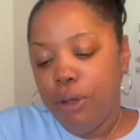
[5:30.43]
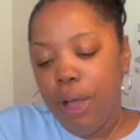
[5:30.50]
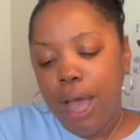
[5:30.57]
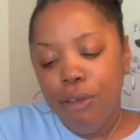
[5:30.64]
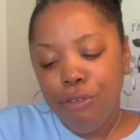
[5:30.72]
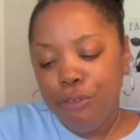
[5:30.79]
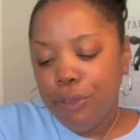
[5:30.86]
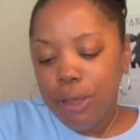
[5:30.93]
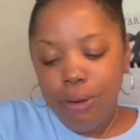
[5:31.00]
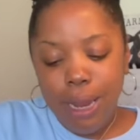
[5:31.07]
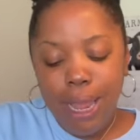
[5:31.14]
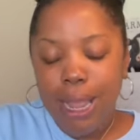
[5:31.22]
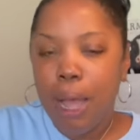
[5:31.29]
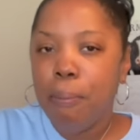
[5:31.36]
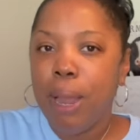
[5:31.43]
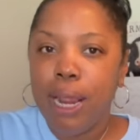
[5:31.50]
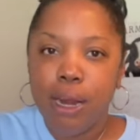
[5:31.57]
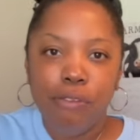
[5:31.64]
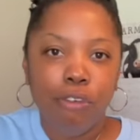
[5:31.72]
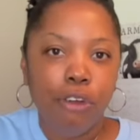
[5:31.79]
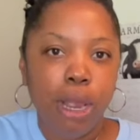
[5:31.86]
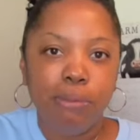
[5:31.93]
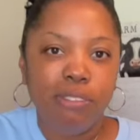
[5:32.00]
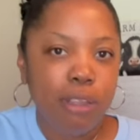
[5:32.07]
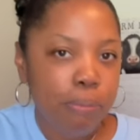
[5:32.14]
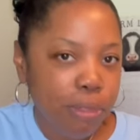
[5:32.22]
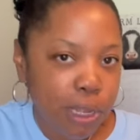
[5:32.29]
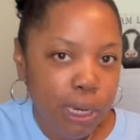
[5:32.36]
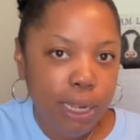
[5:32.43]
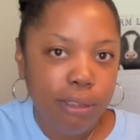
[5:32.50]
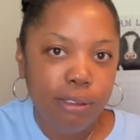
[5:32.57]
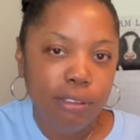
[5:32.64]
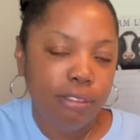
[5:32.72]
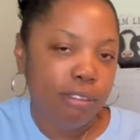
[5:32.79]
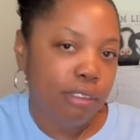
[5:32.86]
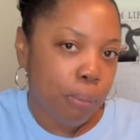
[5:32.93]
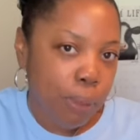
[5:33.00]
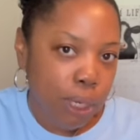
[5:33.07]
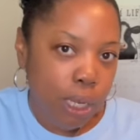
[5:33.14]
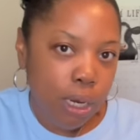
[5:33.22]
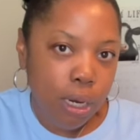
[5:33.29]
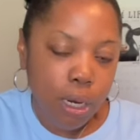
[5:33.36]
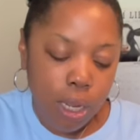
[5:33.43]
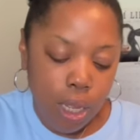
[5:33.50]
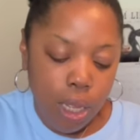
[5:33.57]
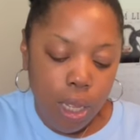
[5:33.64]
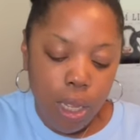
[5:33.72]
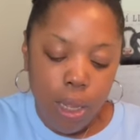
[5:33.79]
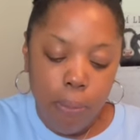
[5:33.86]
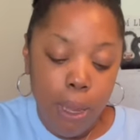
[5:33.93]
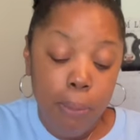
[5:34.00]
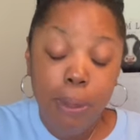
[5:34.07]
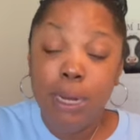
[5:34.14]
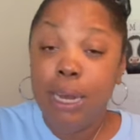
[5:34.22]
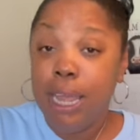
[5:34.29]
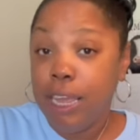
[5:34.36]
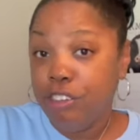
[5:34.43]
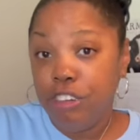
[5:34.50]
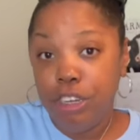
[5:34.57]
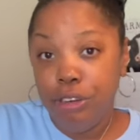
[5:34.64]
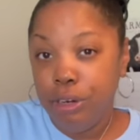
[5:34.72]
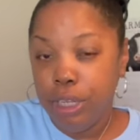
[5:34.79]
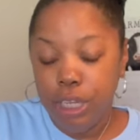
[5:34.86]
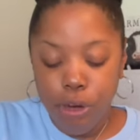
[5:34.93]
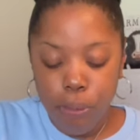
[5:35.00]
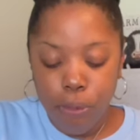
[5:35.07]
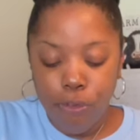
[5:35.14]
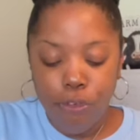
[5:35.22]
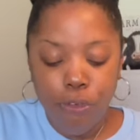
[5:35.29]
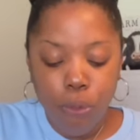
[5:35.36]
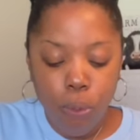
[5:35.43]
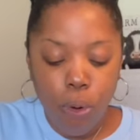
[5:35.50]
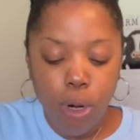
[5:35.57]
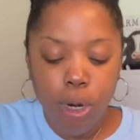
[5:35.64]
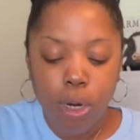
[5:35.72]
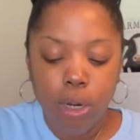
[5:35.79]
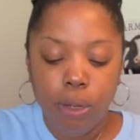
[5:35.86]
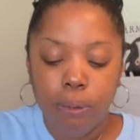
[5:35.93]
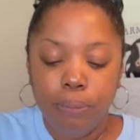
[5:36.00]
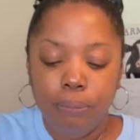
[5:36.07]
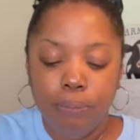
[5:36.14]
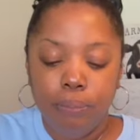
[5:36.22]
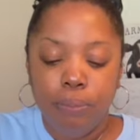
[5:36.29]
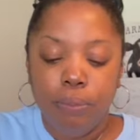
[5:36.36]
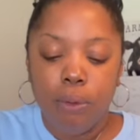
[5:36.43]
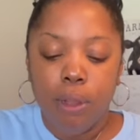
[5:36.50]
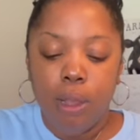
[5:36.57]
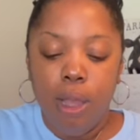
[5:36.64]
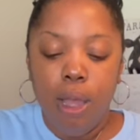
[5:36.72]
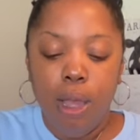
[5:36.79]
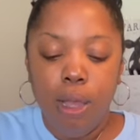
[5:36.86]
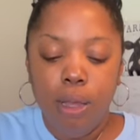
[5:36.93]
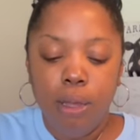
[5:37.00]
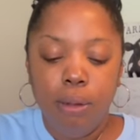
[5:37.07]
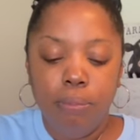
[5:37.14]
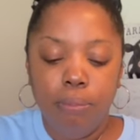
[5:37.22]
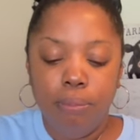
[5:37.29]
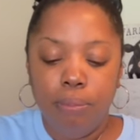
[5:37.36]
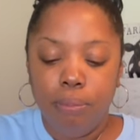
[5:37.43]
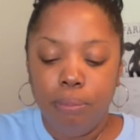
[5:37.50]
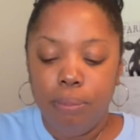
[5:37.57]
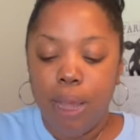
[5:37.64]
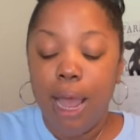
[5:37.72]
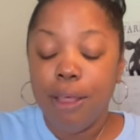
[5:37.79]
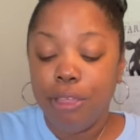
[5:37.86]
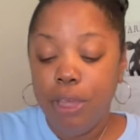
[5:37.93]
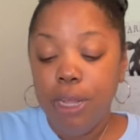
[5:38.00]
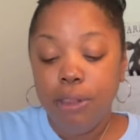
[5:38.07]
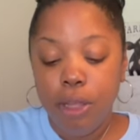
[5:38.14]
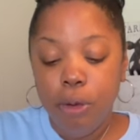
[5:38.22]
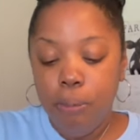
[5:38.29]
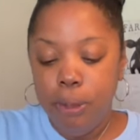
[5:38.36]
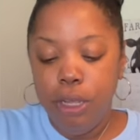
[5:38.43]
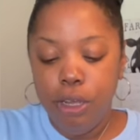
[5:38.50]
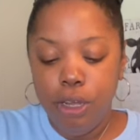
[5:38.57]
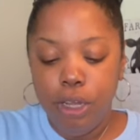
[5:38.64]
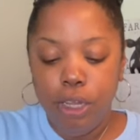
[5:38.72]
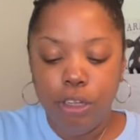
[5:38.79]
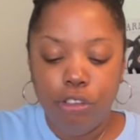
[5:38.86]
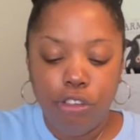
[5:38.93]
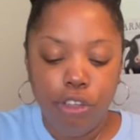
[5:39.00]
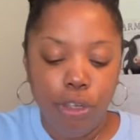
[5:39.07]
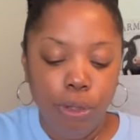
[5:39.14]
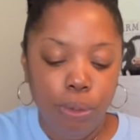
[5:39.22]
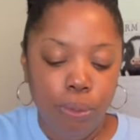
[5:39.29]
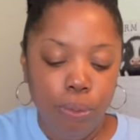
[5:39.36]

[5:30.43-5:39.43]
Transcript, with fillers: I feel like I might have grabbed something like this similar, maybe last year or the year before. I think they'll be good too.